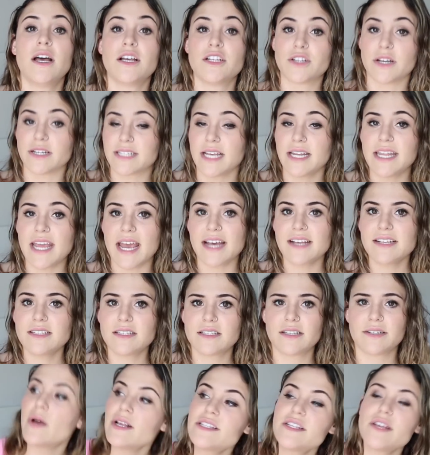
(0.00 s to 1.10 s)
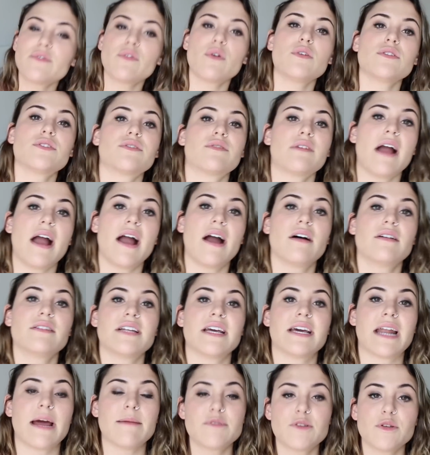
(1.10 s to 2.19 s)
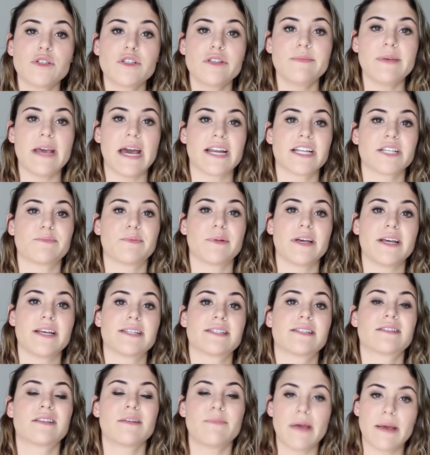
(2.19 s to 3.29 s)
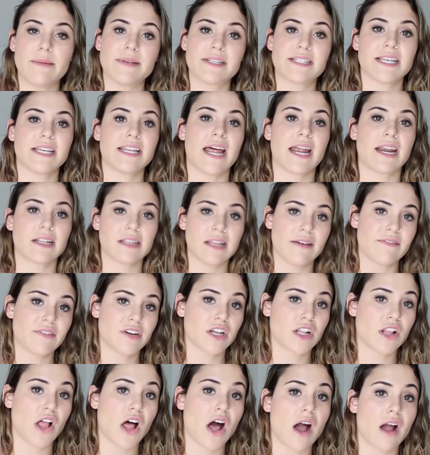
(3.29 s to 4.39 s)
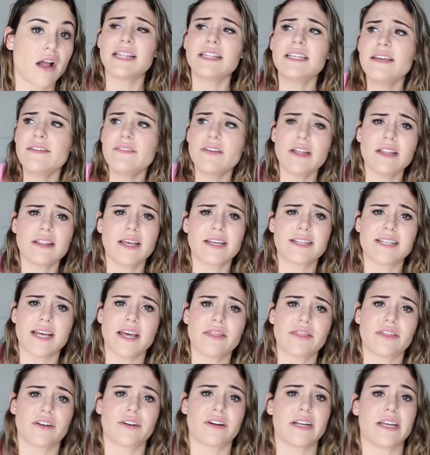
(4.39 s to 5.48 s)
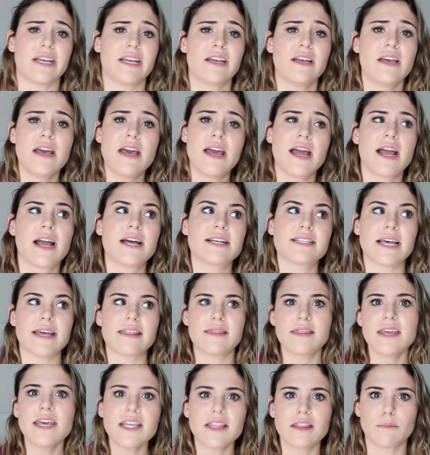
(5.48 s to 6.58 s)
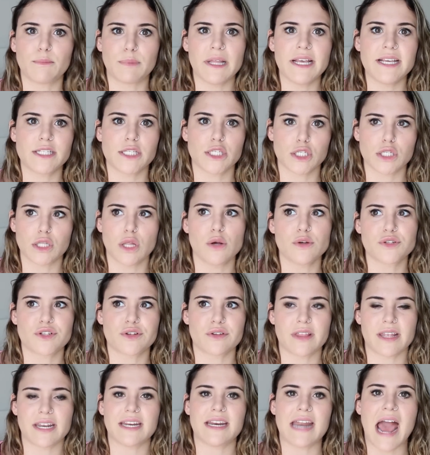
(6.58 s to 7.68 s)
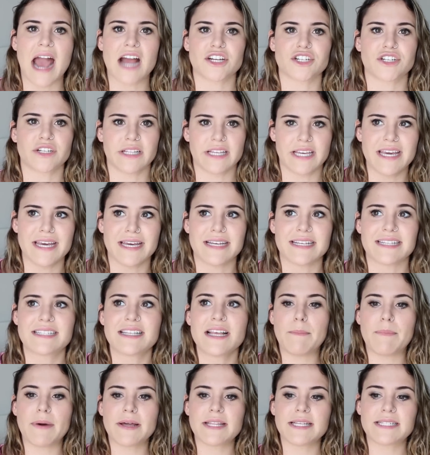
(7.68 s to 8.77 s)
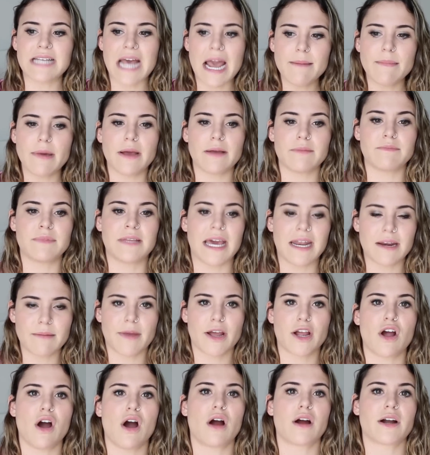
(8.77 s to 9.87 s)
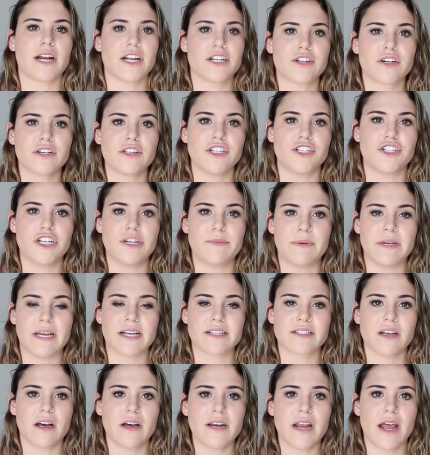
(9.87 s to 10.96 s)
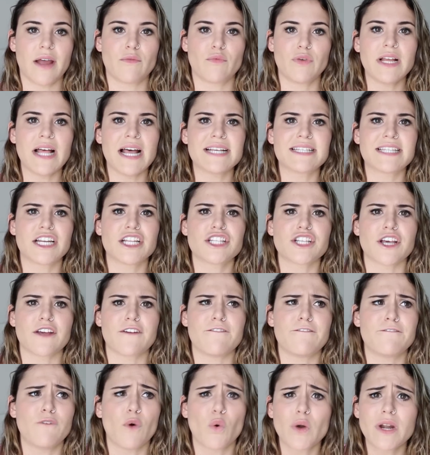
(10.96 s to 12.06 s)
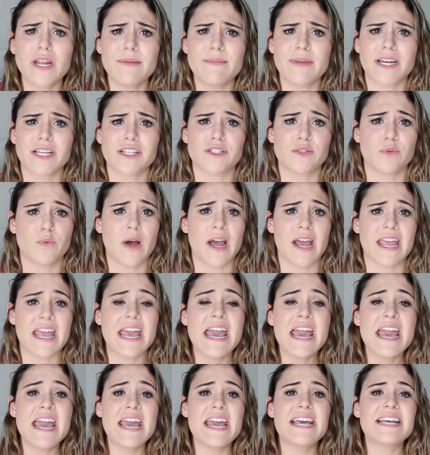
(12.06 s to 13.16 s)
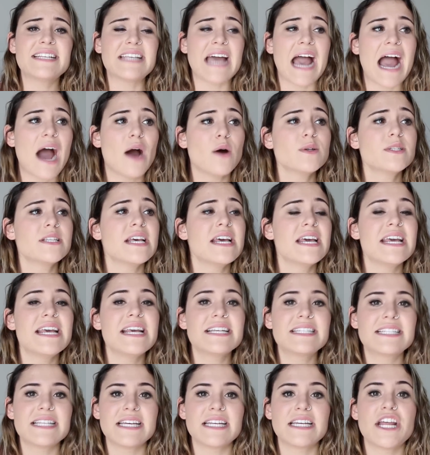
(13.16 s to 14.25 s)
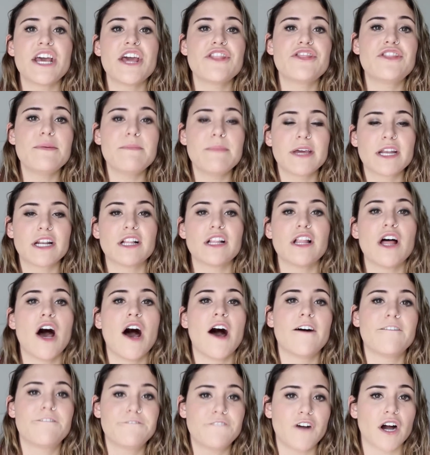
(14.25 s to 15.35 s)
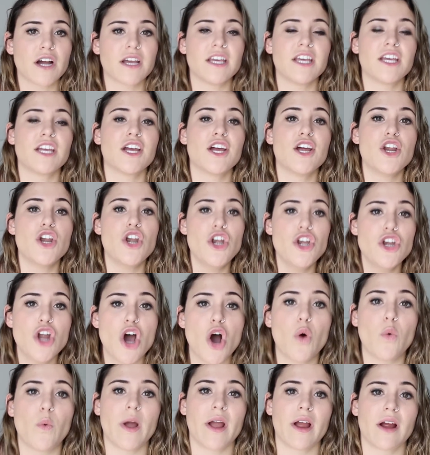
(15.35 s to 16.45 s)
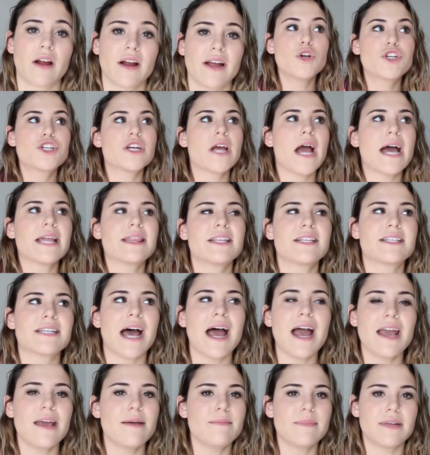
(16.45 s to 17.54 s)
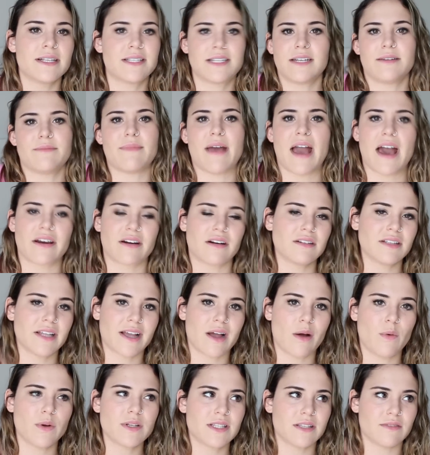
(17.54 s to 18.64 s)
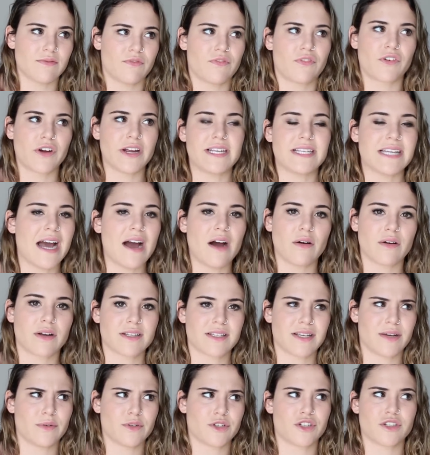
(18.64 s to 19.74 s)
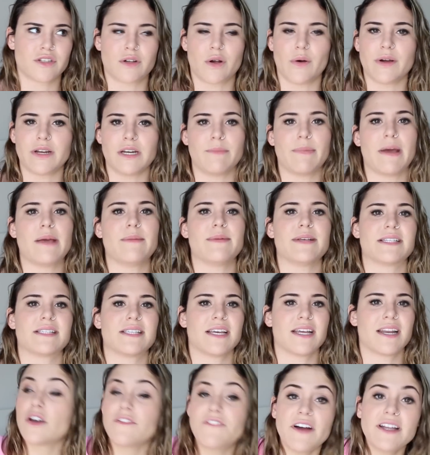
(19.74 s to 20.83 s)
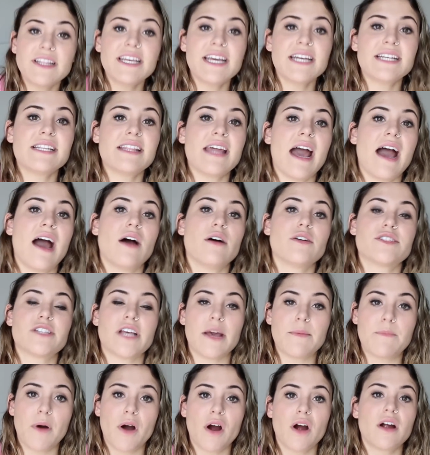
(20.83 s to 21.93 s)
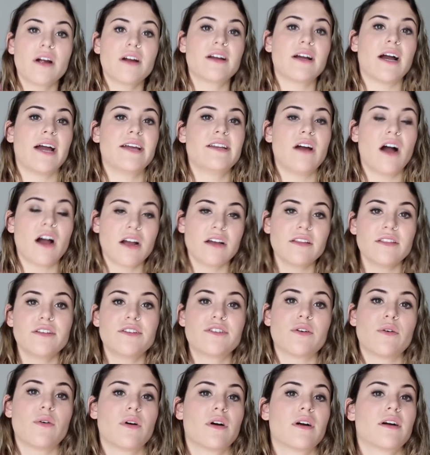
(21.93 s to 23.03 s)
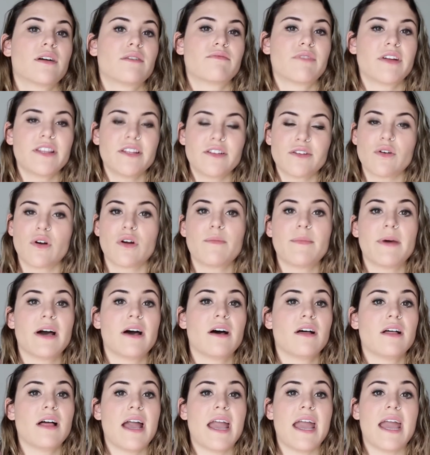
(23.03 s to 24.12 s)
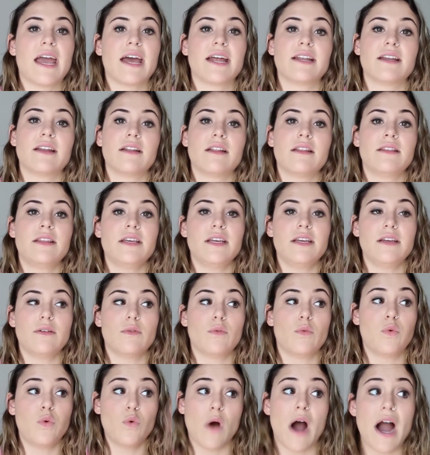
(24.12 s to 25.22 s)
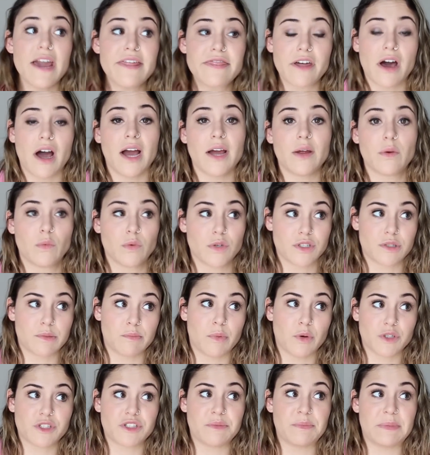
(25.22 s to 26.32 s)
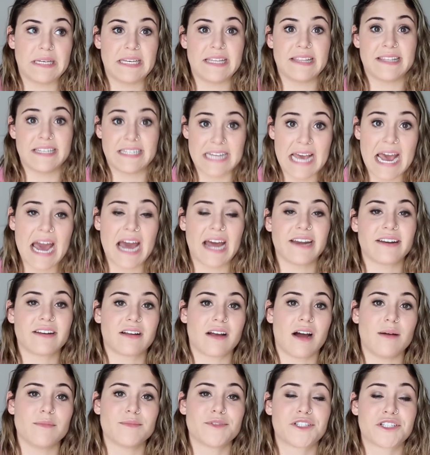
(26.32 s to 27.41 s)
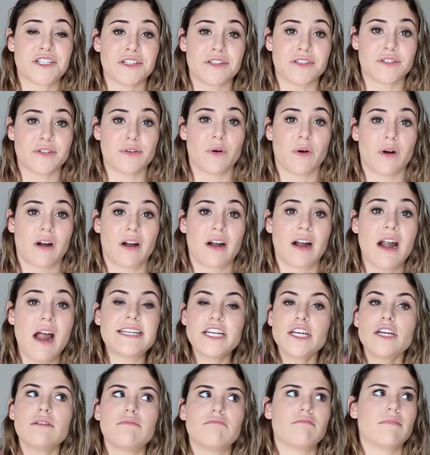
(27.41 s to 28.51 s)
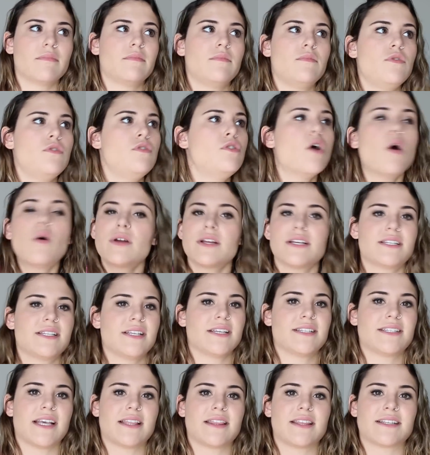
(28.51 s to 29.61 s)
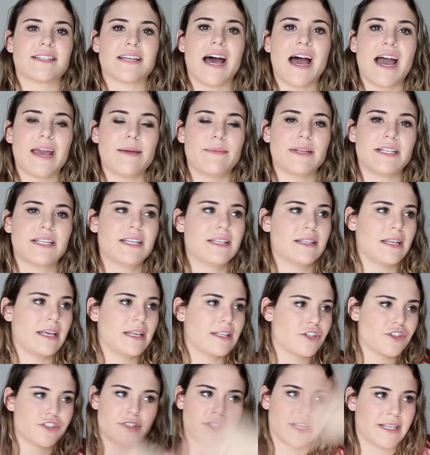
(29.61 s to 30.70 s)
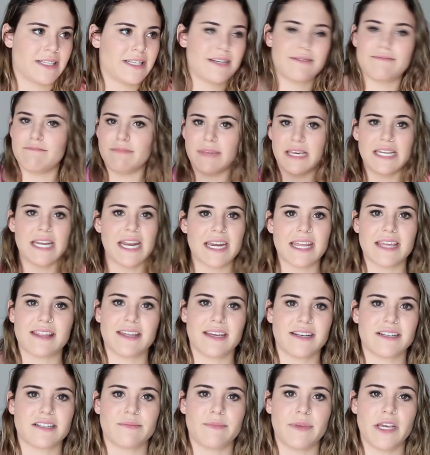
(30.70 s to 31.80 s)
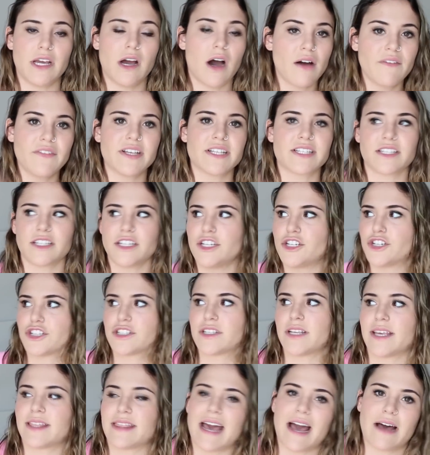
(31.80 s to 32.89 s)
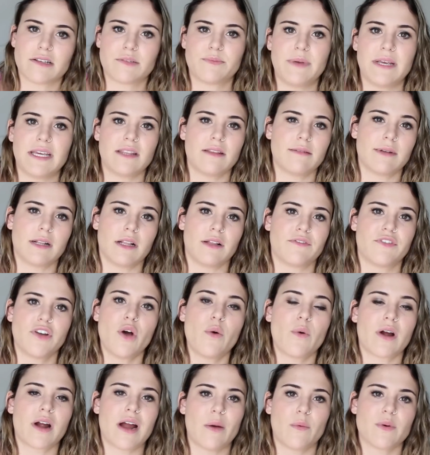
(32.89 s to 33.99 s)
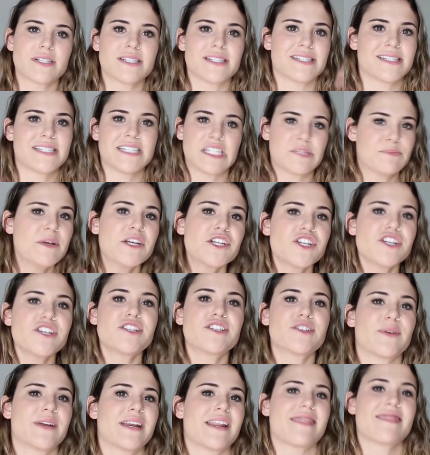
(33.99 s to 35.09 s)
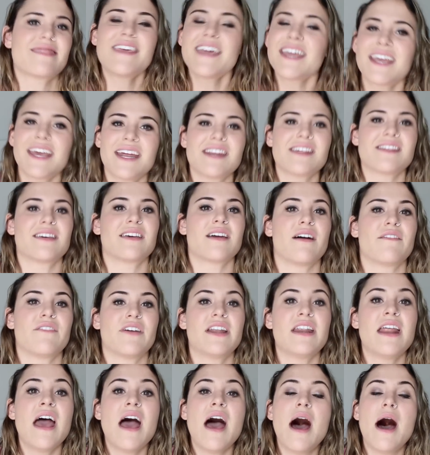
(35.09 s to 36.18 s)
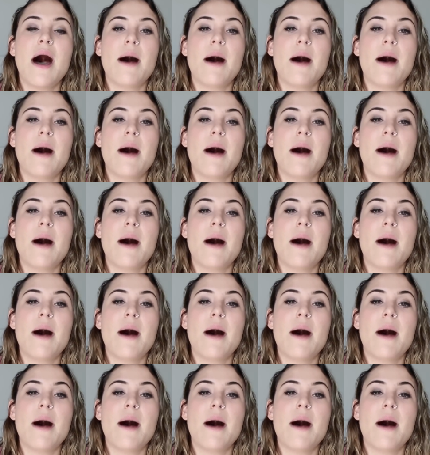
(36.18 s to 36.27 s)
So I said yes. Wednesday rolls around and I'm supposed to be at his place to babysit at 11 o'clock. I leave at like 10:30 because I think the place is closer than it actually is. But by the time I get in my car and I turn the GPS on, I realize that it's like 40 minutes away. His house is in the middle of fucking nowhere. Which at the time, it didn't matter. Like I wasn't freaked out because I was just going to babysit. So I finally get to the house, I park, I knock on the door, ring the doorbell, and who I thought was supposed to be the dad comes to the door. I didn't notice this at the time. It just didn't mean anything to me. Obviously, just like the house being in the middle of nowhere, I wasn't suspicious, so I didn't think anything of it.